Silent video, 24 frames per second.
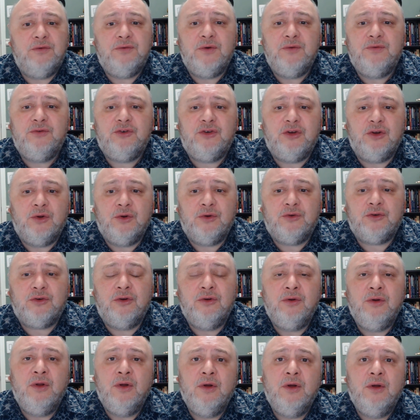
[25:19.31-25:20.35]
of
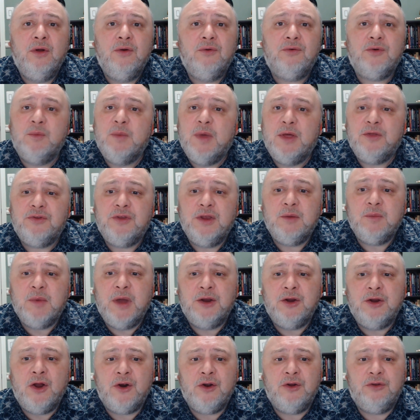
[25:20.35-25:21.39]
children from ethnic
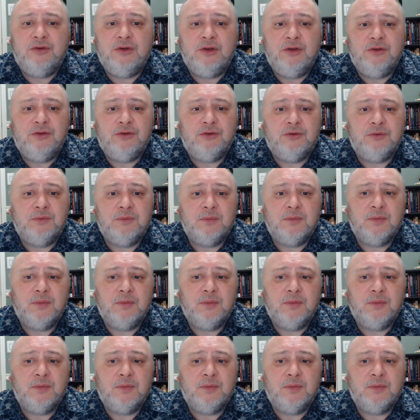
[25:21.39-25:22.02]
minorities.